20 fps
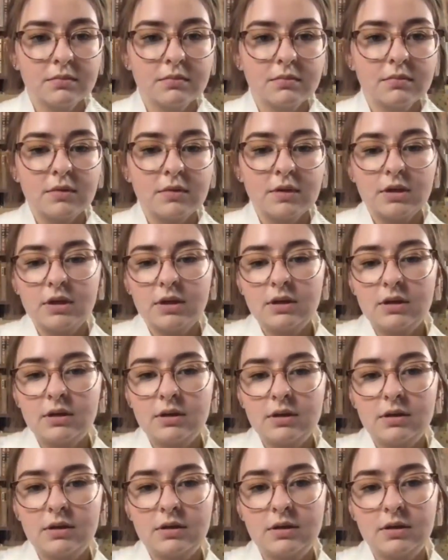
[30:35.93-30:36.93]
And I just
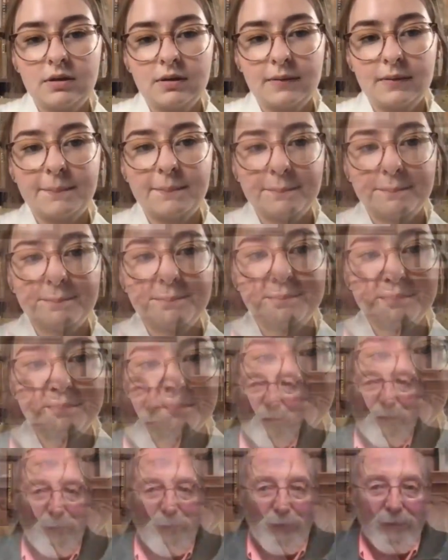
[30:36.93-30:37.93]
appreciate the opportunity of
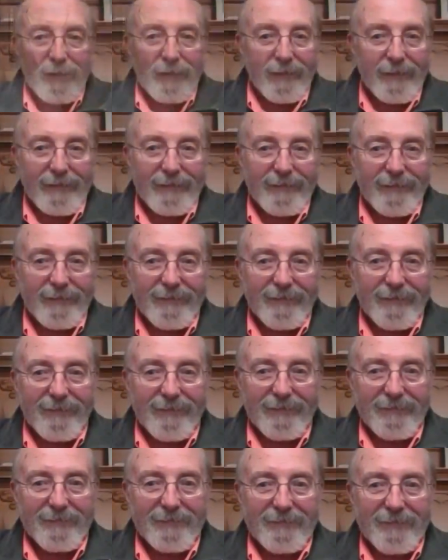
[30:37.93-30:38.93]
working with Lynn
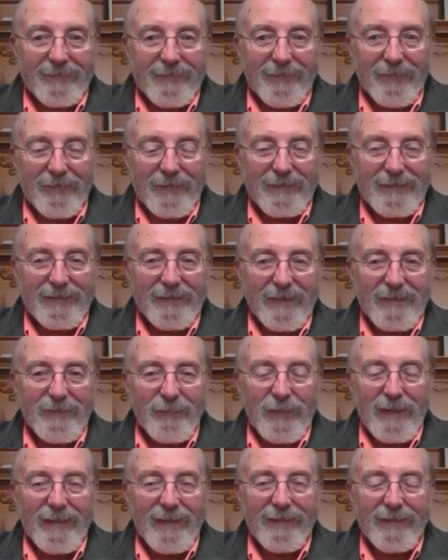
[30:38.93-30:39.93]
on this collection.
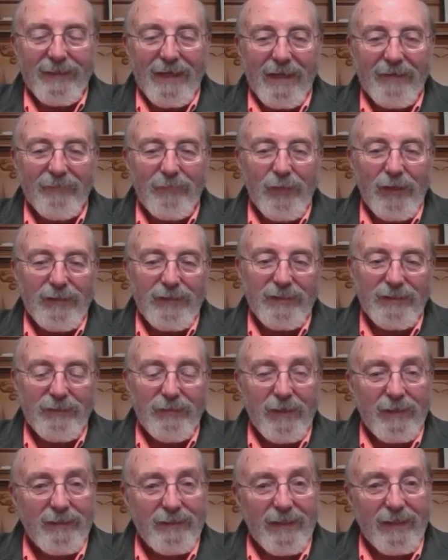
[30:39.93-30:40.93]
We get a lot of questions
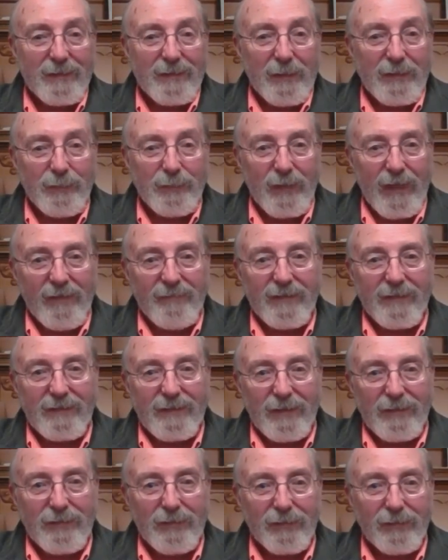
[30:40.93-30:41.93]
directly to us because we have the
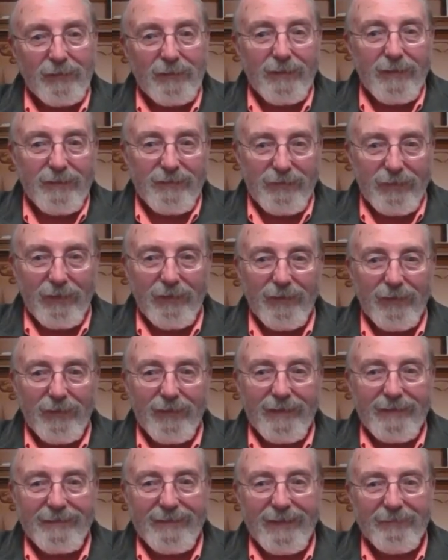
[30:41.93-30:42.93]
digital
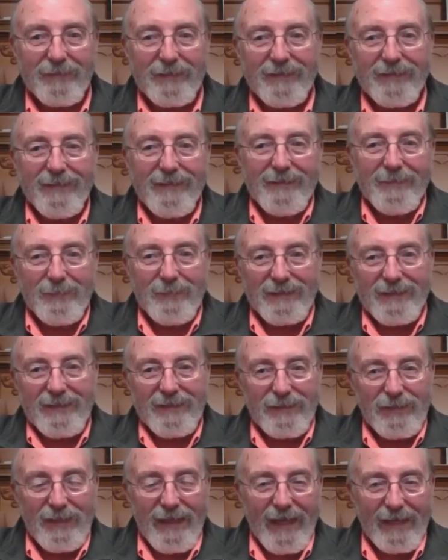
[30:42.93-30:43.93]
surrogates of it, but since
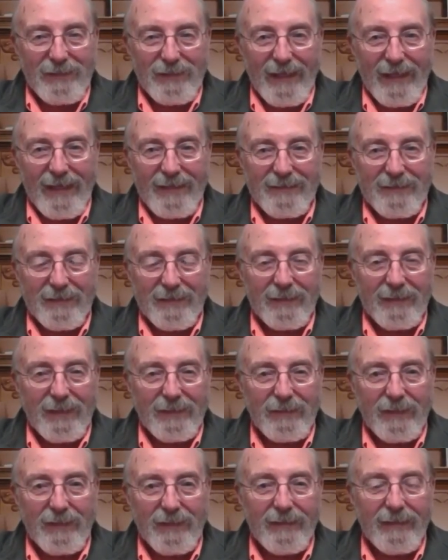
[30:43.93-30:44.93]
she actually has the
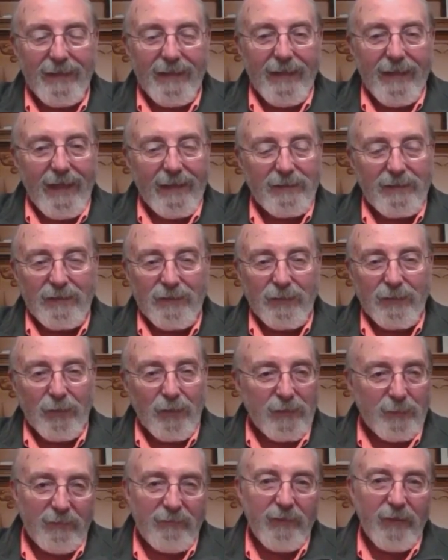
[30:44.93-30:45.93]
collection, and she's always
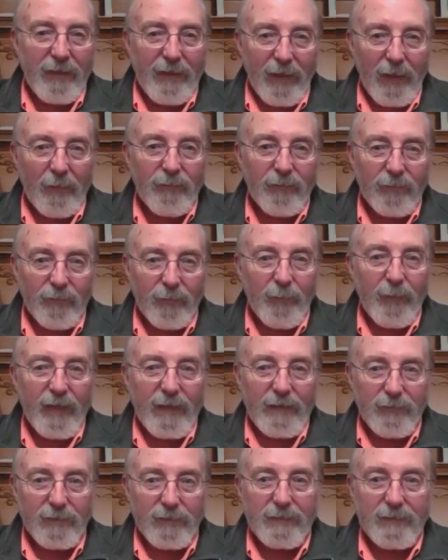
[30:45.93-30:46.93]
been very helpful for
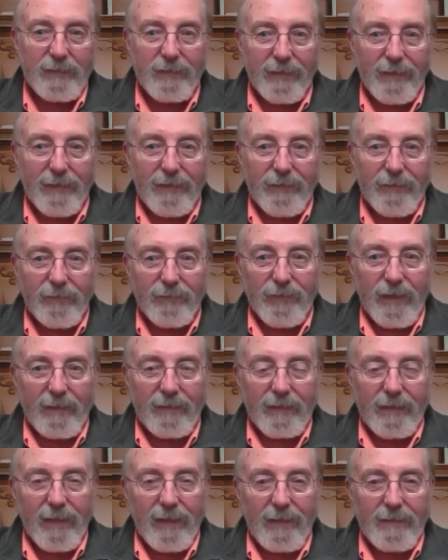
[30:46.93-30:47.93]
patrons who've tried to
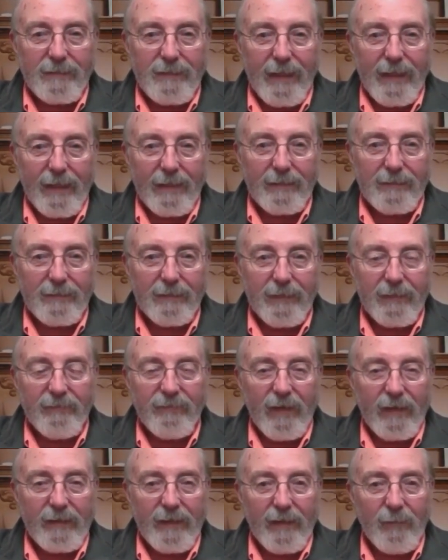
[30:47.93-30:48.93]
contact and
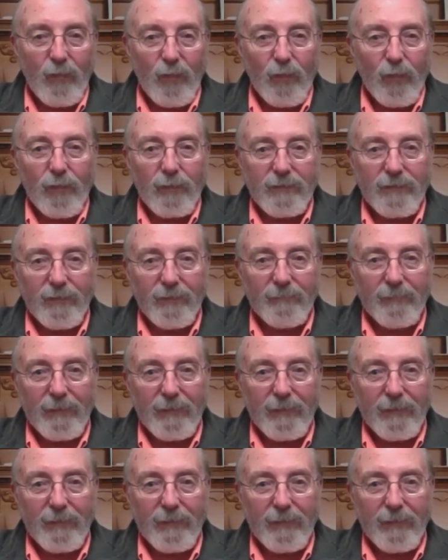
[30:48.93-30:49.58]
find out more. So